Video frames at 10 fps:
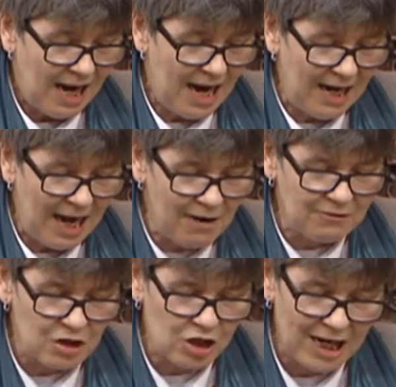"I'll
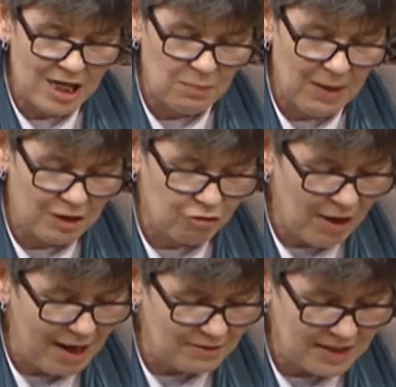have to change my
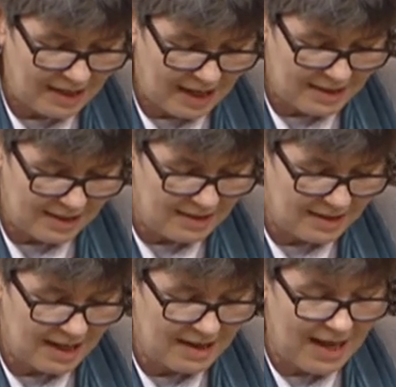driver's
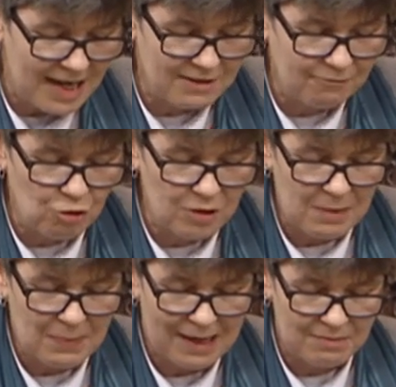licence, and that's
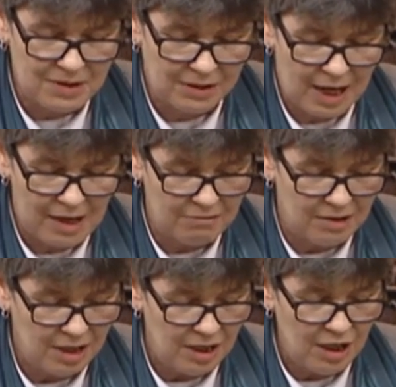£40
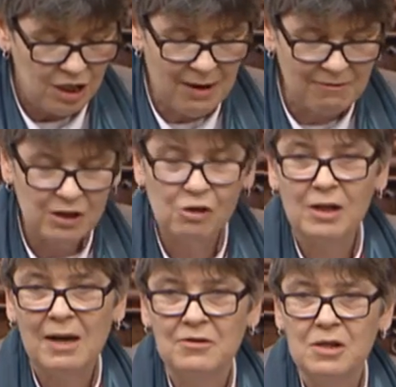alone. You have to
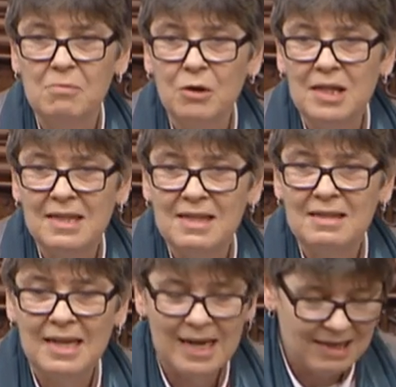look after the money
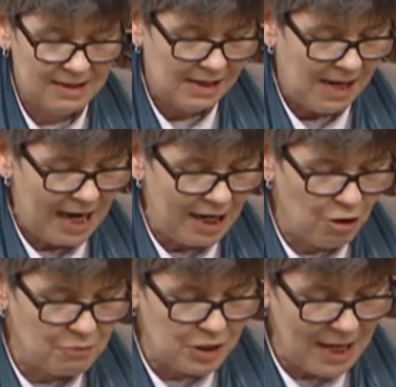these days. I
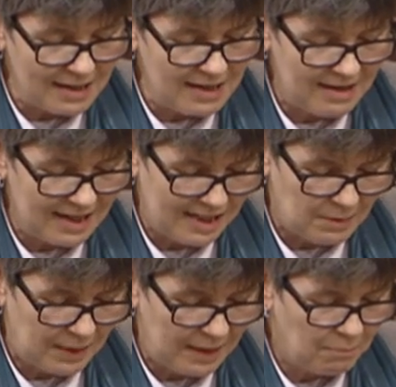object to this,
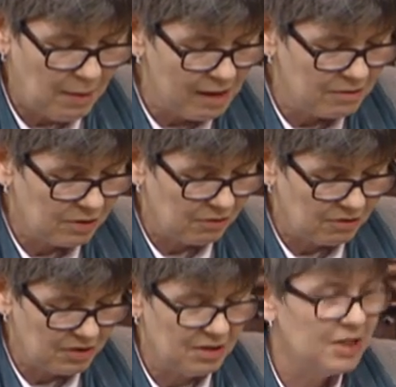it's been imposed on
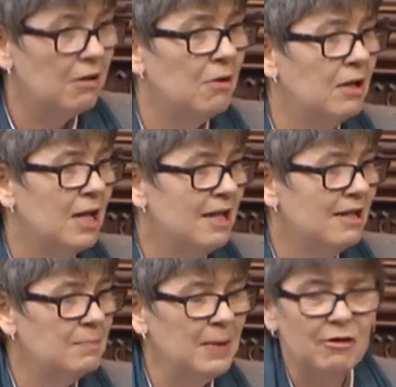us," and so on.
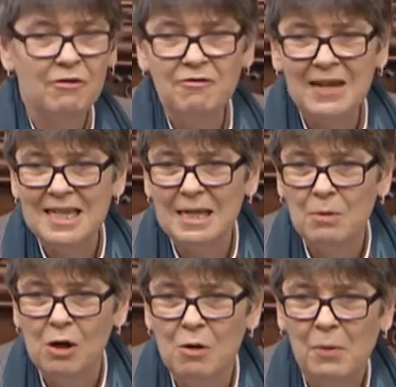There's been graffiti
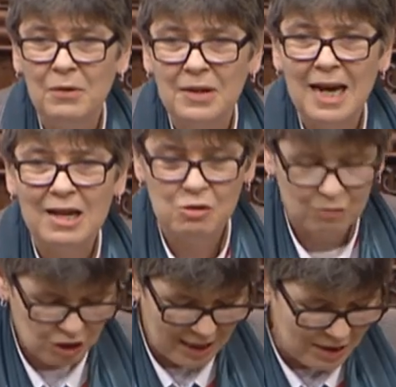put up on the
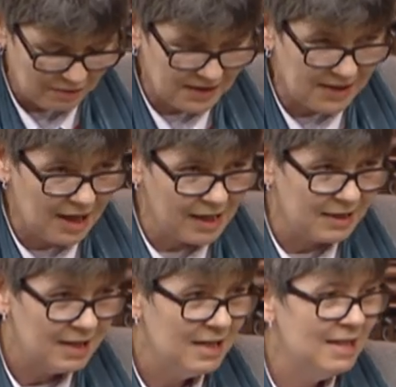actual change of
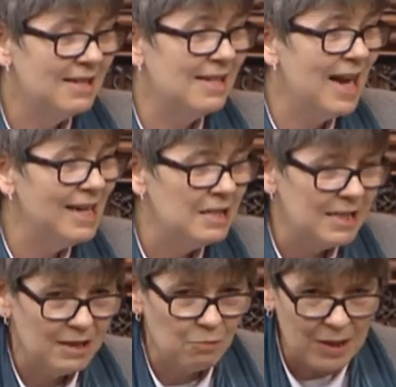sign,
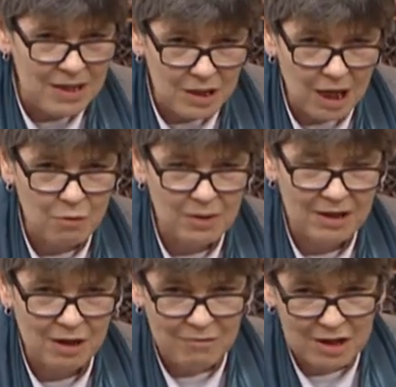signs in the window
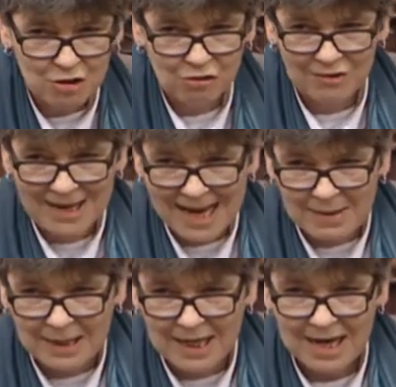with the original
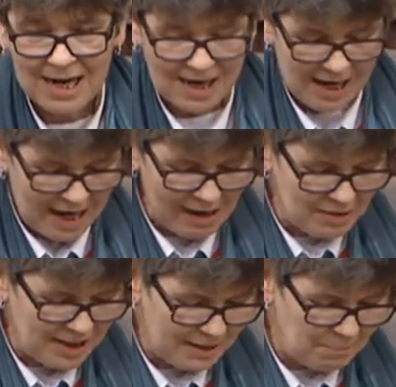name in it. I
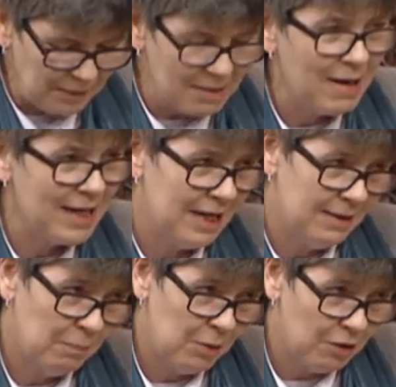was simply
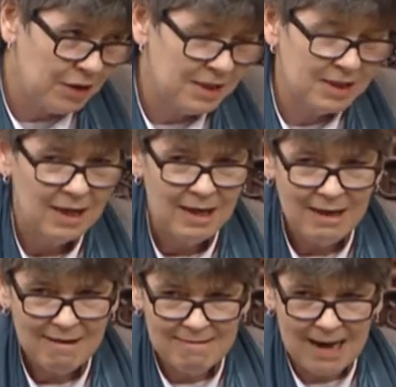making the point
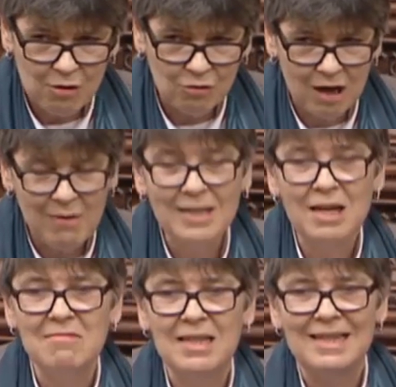that although I
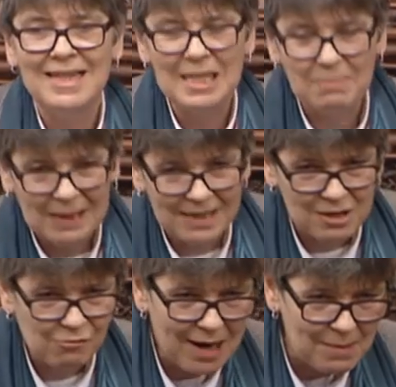don't think this bill
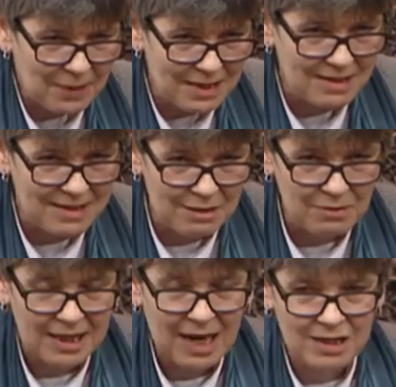is the right place to deal
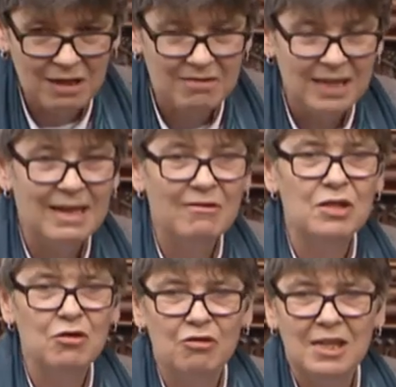with it, I don't think there
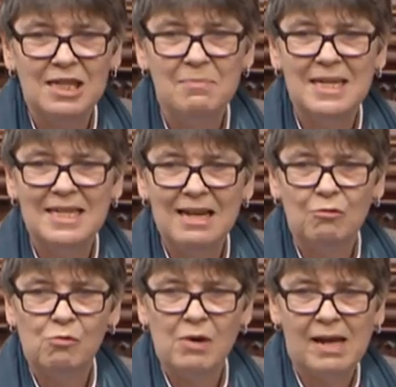is nothing to be
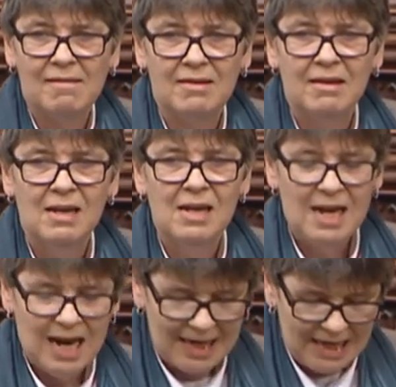dealt with.
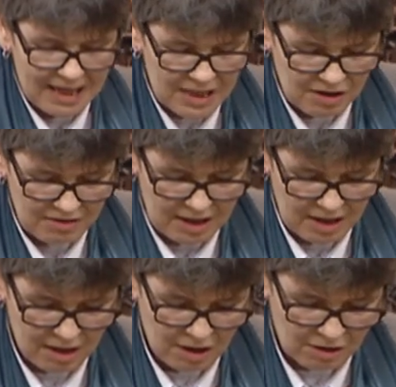And as to
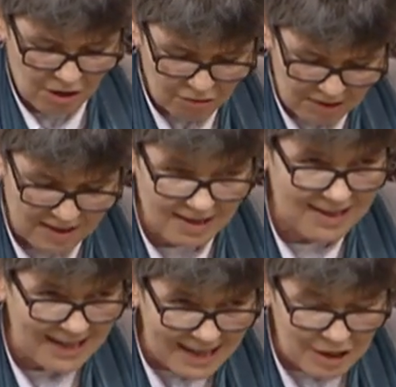the Colston
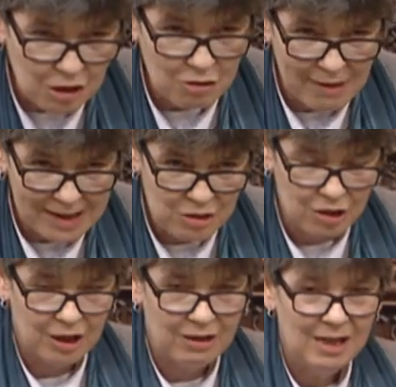statue
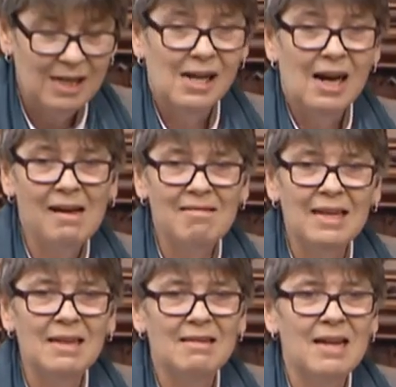question, I
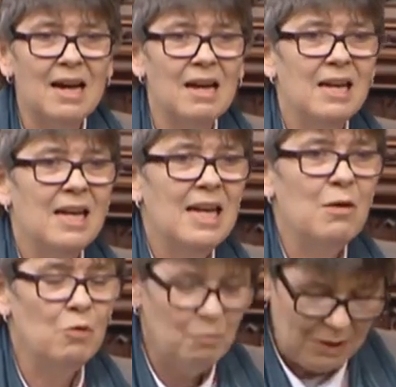think that
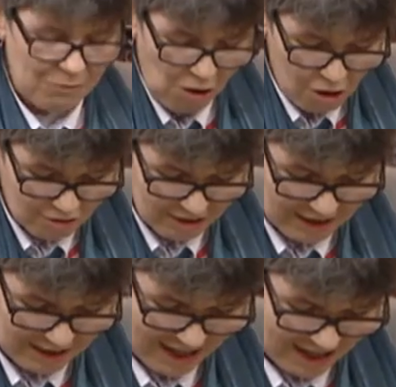it would be
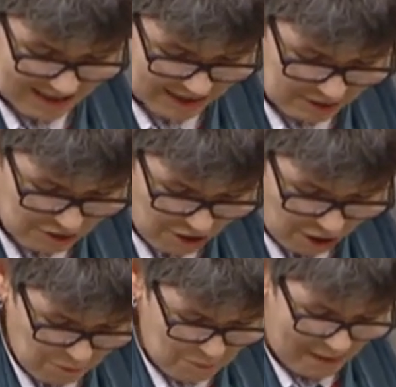wrong, as the
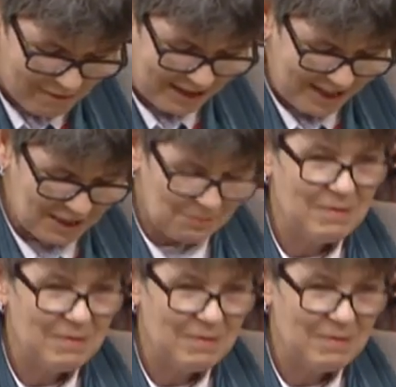noble Baroness